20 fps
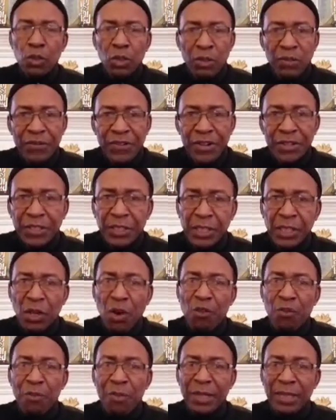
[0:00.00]

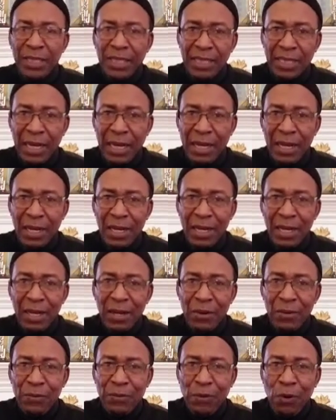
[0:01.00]
University of Medina
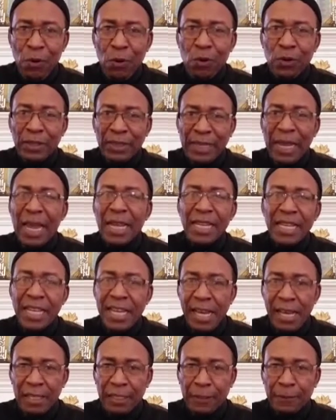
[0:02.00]
for 10
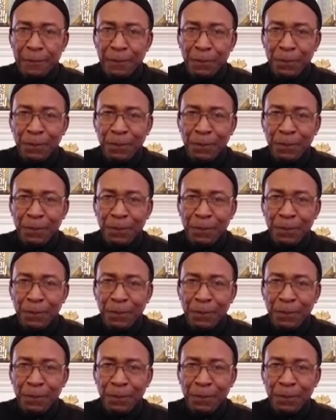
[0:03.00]
years,